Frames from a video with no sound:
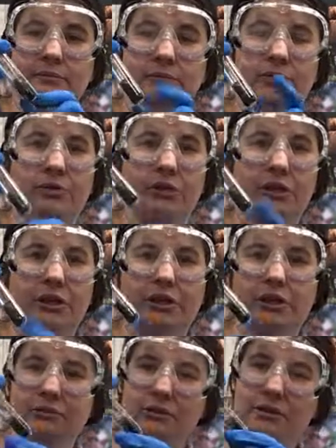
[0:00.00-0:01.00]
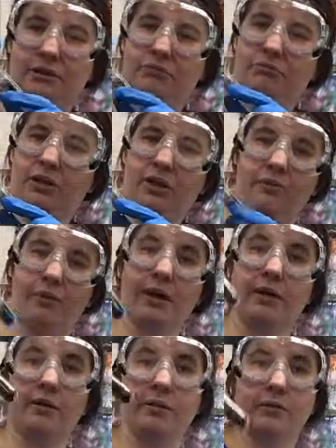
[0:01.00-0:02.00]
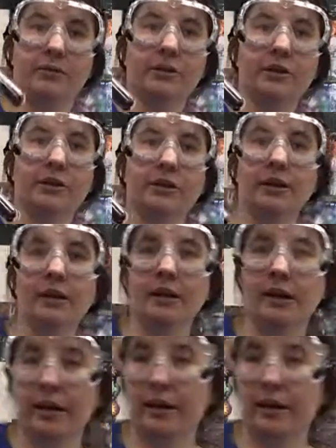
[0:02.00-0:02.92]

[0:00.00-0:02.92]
darkish, kind of black almost, and